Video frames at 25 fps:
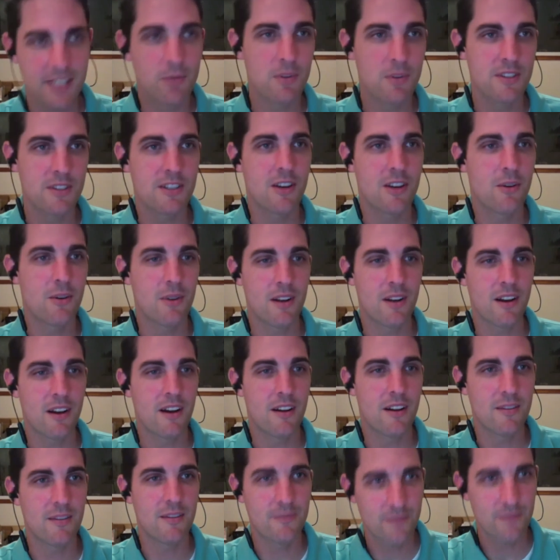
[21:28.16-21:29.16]
what's going
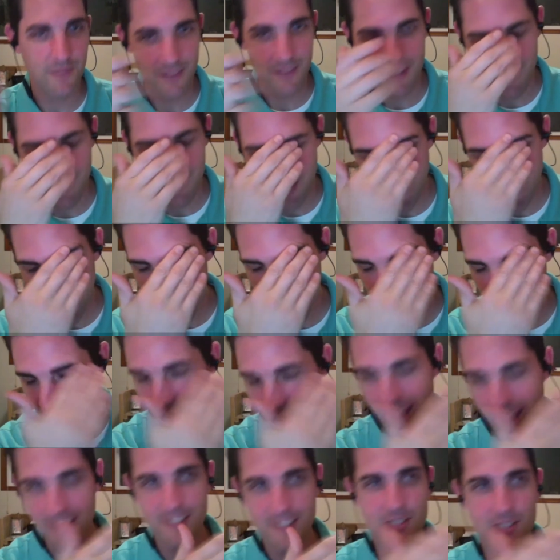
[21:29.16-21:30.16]
on. Yeah.
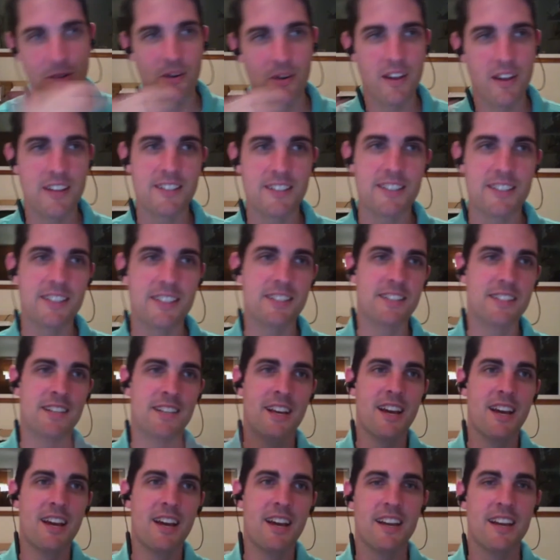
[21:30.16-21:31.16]
And so it's
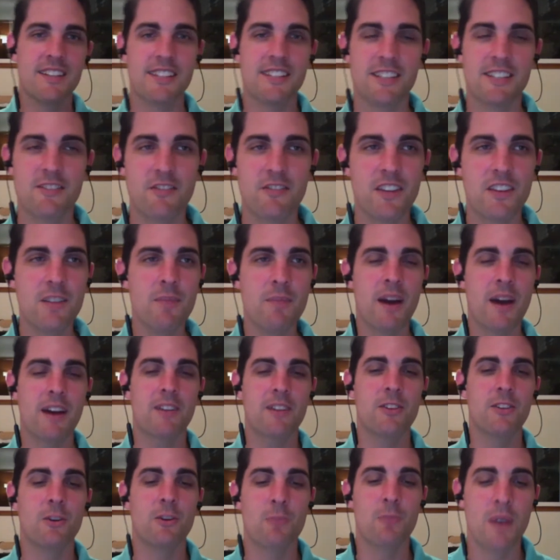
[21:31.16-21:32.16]
this
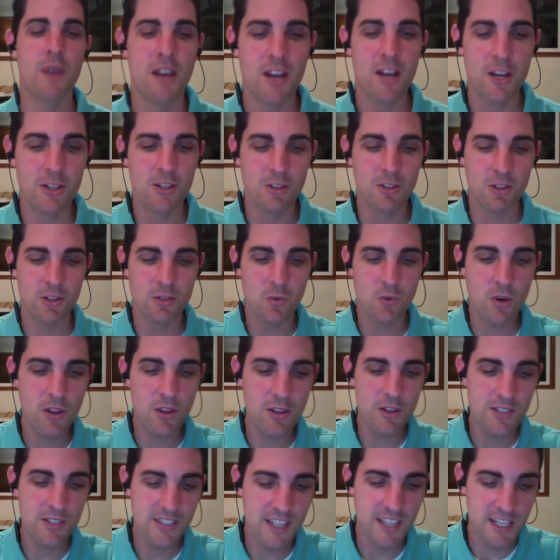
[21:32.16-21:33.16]
feedback loop. So it's one of
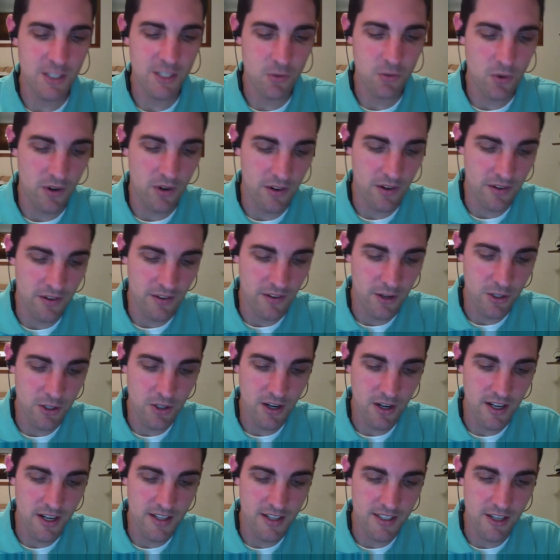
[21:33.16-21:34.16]
those things where they're
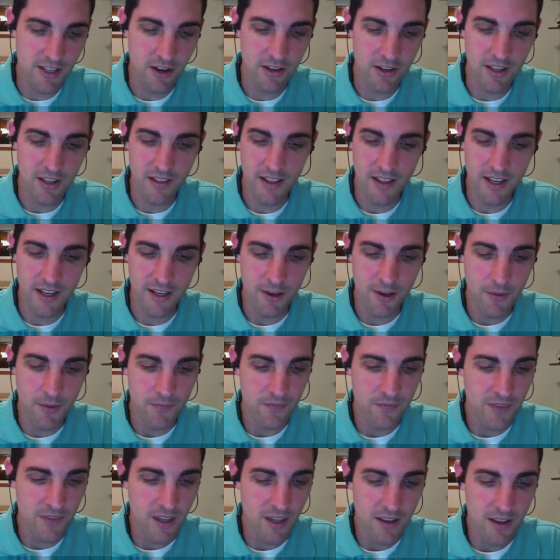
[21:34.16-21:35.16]
trying to tell you, like,
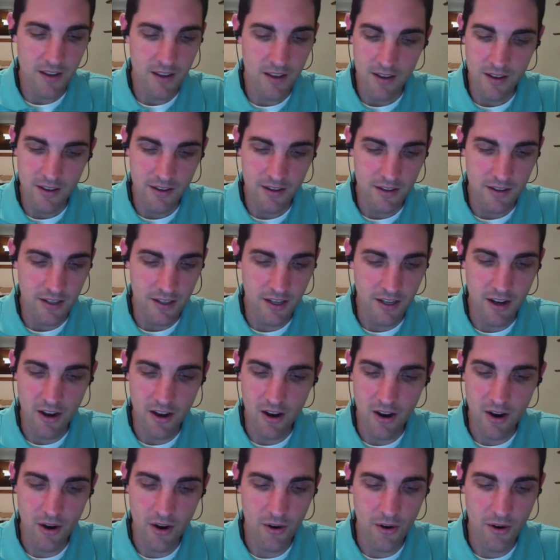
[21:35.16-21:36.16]
you
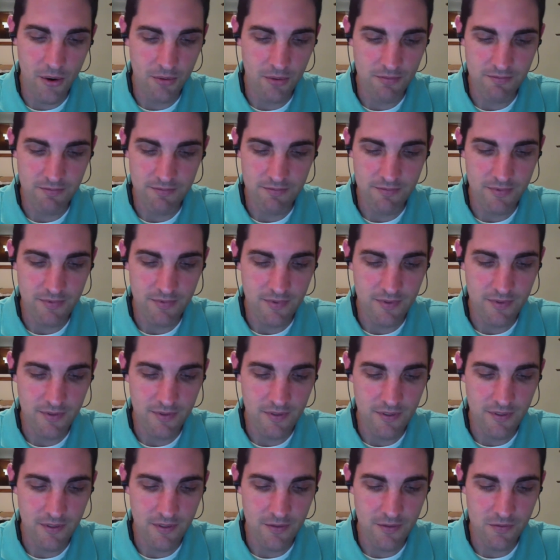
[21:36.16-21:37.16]
know,
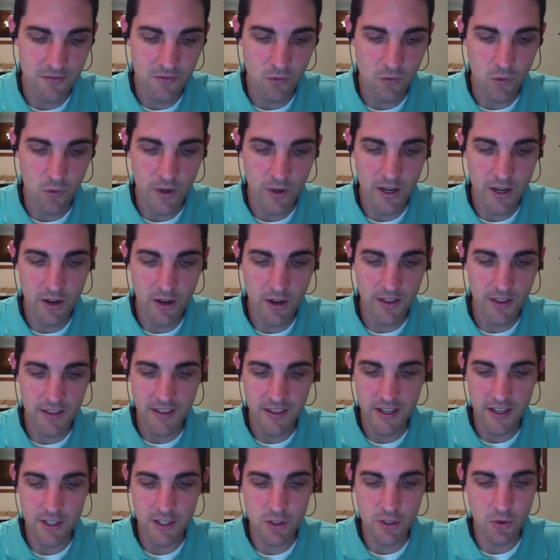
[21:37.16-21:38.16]
we know that
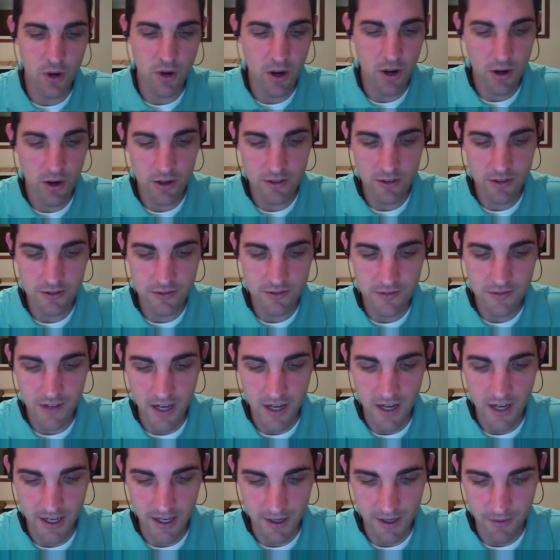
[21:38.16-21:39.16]
they drove
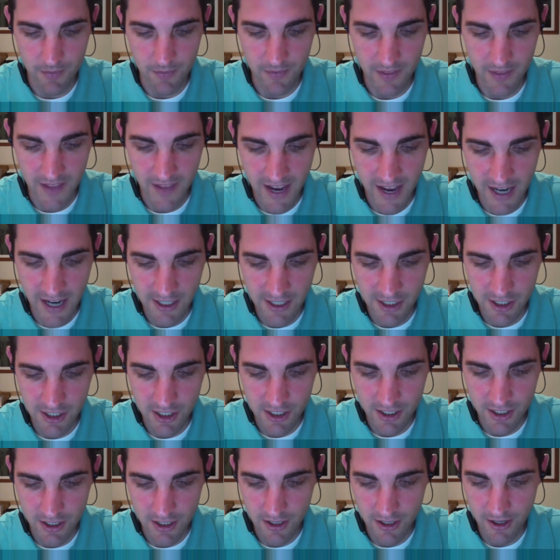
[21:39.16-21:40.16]
last
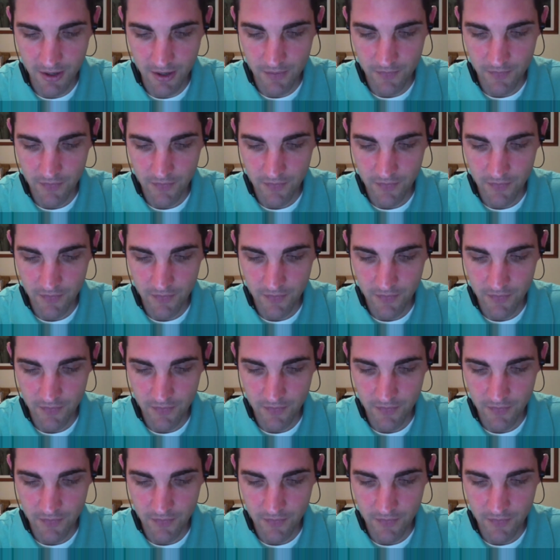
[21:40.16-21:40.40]
year,